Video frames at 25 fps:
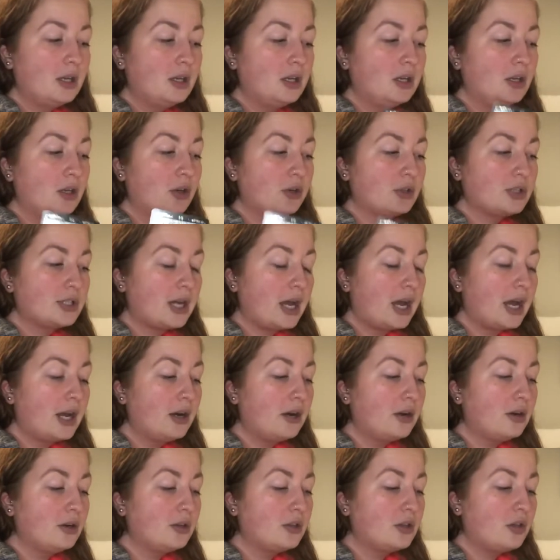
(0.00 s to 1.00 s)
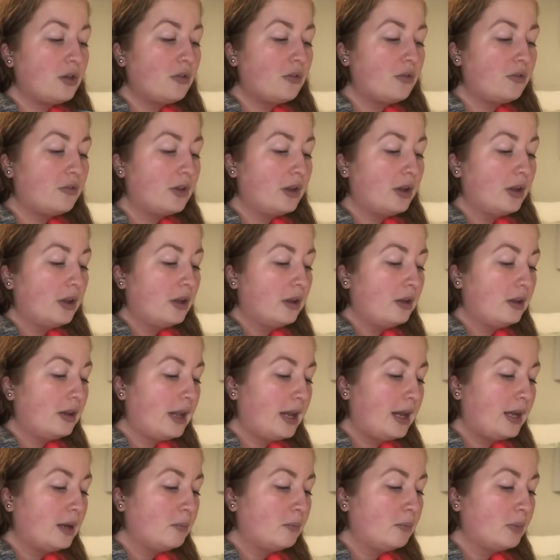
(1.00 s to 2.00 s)
You're tired. You feel
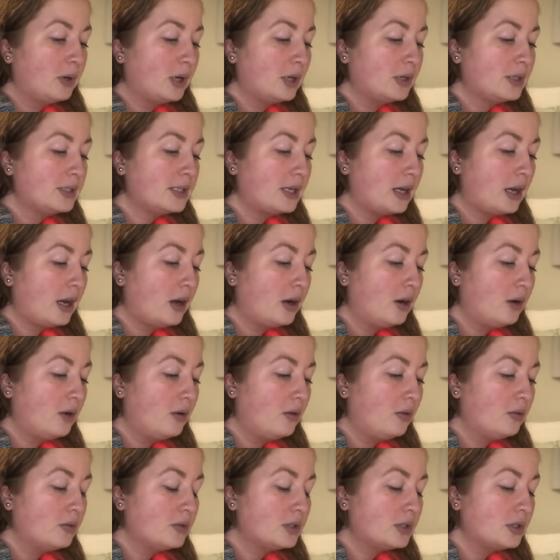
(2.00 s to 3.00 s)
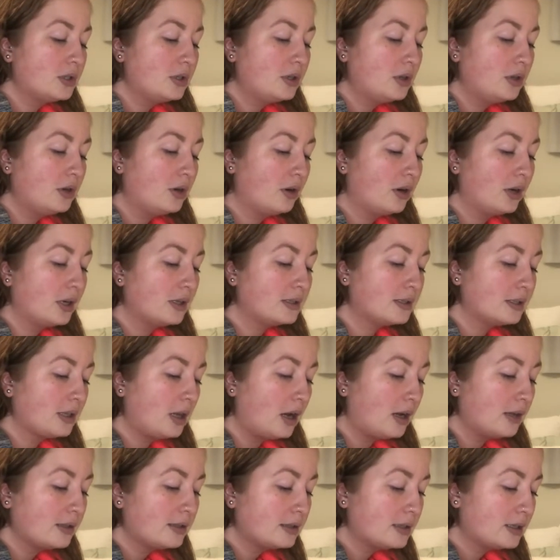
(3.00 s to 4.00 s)
like burnt out. You're
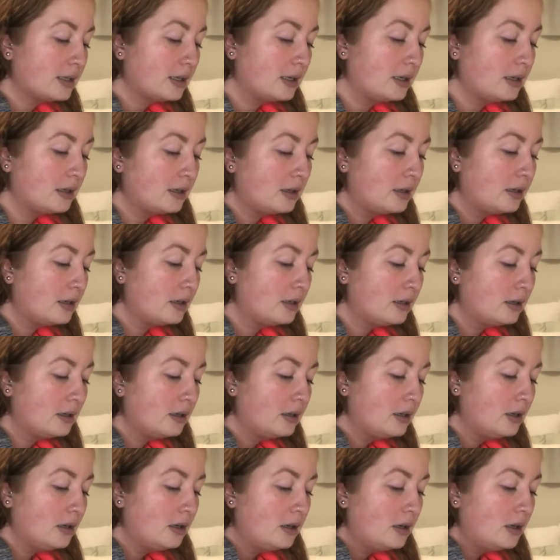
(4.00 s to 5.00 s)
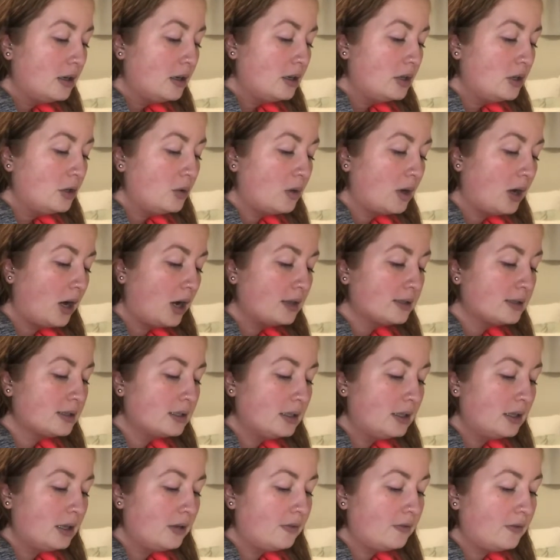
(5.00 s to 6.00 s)
exhausted. You
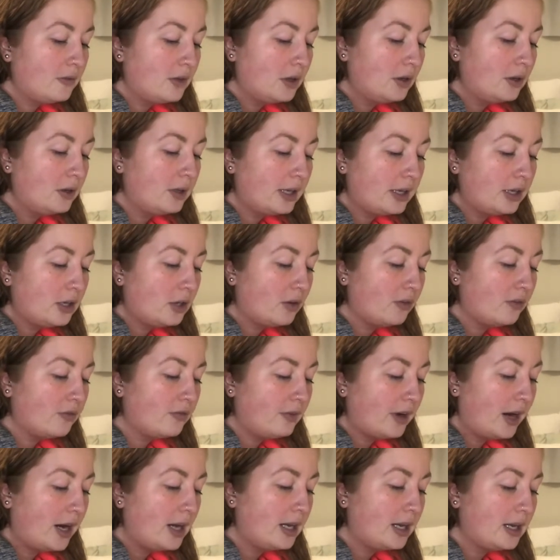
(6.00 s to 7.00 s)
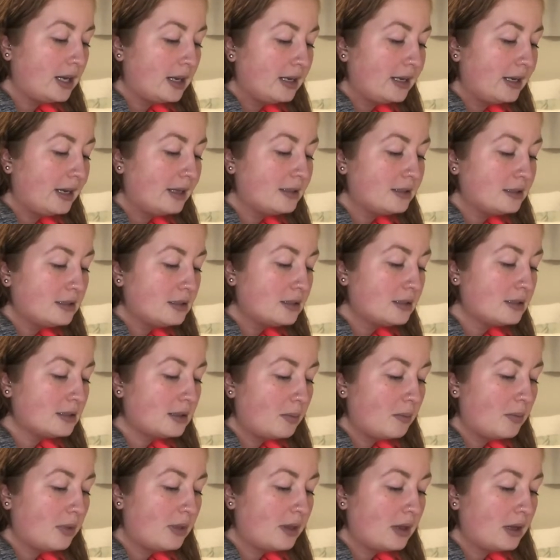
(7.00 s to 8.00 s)
constantly feel like you're fighting against
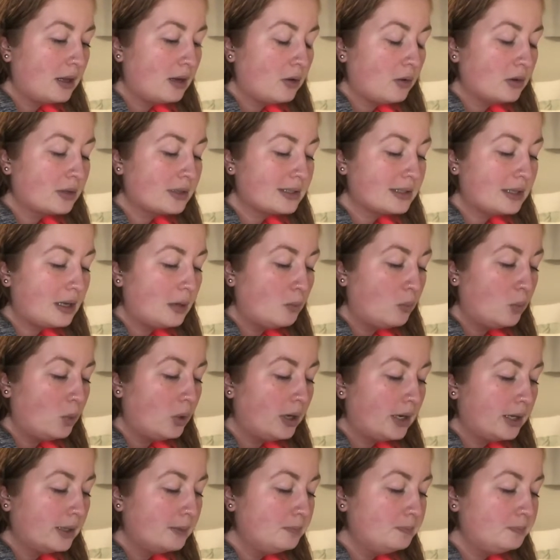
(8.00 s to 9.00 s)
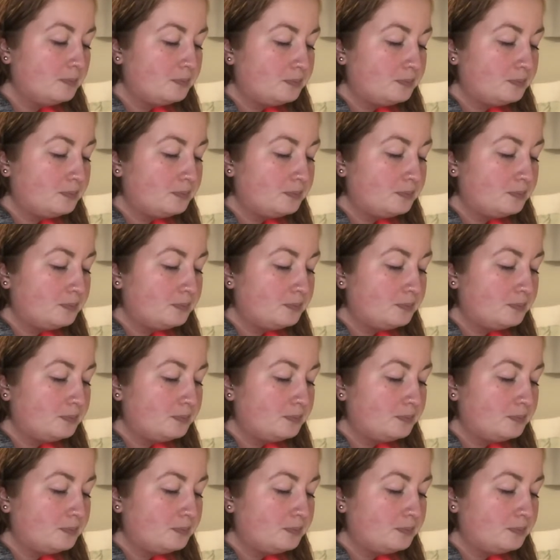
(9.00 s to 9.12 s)
something or someone.